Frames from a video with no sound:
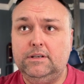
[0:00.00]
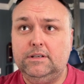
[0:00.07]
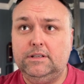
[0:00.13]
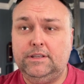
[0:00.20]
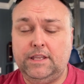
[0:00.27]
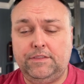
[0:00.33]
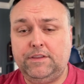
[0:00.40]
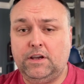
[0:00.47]

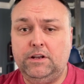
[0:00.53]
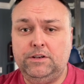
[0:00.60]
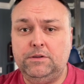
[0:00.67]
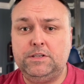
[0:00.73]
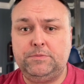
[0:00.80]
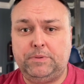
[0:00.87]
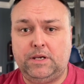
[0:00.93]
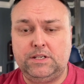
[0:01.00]
they're going to do
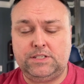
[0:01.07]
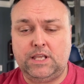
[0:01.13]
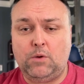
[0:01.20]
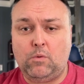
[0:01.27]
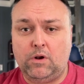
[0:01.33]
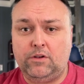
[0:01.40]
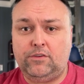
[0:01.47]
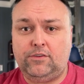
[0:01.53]
this because they
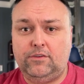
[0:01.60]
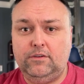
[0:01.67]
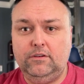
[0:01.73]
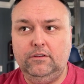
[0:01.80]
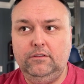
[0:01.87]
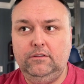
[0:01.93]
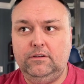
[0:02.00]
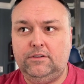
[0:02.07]
want
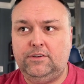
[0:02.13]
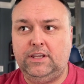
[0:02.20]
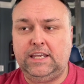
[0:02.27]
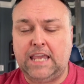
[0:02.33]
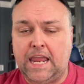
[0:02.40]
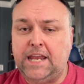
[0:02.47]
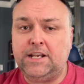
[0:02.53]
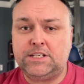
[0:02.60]
to
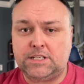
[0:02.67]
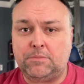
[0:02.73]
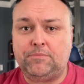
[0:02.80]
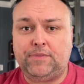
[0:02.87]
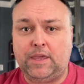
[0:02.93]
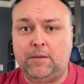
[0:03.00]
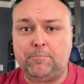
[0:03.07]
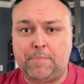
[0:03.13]
gain
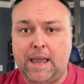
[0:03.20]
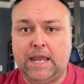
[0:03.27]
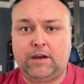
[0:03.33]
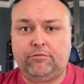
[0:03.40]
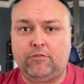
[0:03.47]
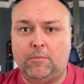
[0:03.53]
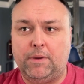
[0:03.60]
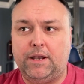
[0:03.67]
something back
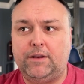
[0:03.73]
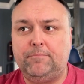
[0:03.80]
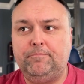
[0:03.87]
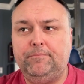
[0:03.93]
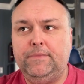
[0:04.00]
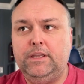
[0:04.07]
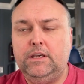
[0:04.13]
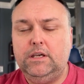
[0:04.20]
from it.
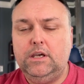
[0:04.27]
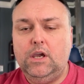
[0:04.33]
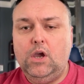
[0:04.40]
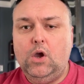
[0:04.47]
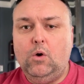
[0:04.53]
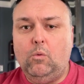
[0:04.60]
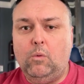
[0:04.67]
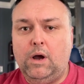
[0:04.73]

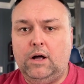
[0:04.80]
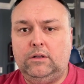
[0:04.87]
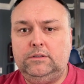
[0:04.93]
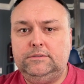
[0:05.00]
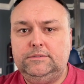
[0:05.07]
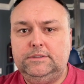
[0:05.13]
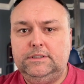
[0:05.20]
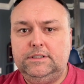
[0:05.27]

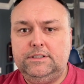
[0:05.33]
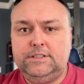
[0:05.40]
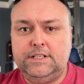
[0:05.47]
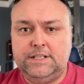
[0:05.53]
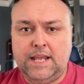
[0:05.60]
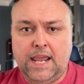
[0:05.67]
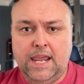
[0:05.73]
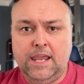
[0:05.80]
Well,
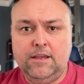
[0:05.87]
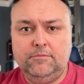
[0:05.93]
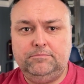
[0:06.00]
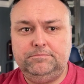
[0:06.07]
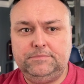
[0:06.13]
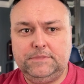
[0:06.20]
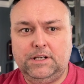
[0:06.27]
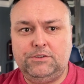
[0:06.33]
today
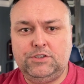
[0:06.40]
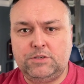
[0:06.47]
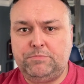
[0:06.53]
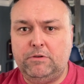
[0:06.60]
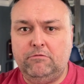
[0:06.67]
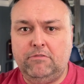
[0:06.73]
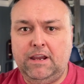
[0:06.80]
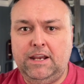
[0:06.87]
I've just
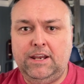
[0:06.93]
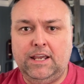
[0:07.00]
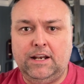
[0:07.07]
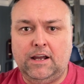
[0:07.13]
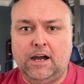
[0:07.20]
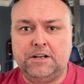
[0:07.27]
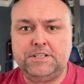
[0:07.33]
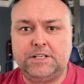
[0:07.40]
been reading an
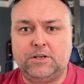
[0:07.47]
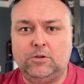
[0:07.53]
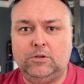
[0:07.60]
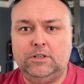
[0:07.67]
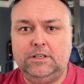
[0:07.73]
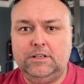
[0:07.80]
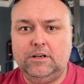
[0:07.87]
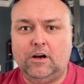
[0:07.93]

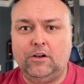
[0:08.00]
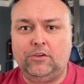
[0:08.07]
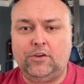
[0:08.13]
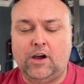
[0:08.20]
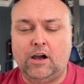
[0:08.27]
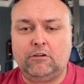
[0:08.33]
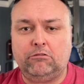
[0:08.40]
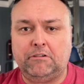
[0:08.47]
article on
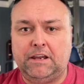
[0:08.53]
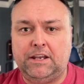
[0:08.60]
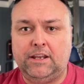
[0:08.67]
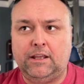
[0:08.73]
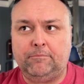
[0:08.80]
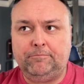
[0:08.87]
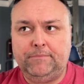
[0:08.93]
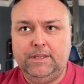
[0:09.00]
Dark
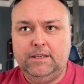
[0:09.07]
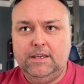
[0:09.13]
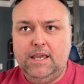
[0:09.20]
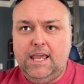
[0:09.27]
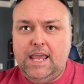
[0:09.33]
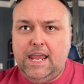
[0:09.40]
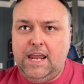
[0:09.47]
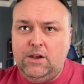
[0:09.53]
Reading
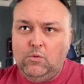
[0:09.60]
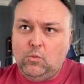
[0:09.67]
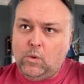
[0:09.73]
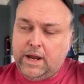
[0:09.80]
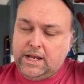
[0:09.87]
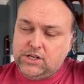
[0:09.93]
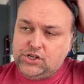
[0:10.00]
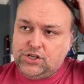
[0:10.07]
in
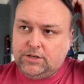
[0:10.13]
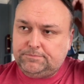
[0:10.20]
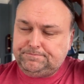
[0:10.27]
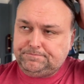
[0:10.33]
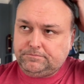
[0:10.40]
which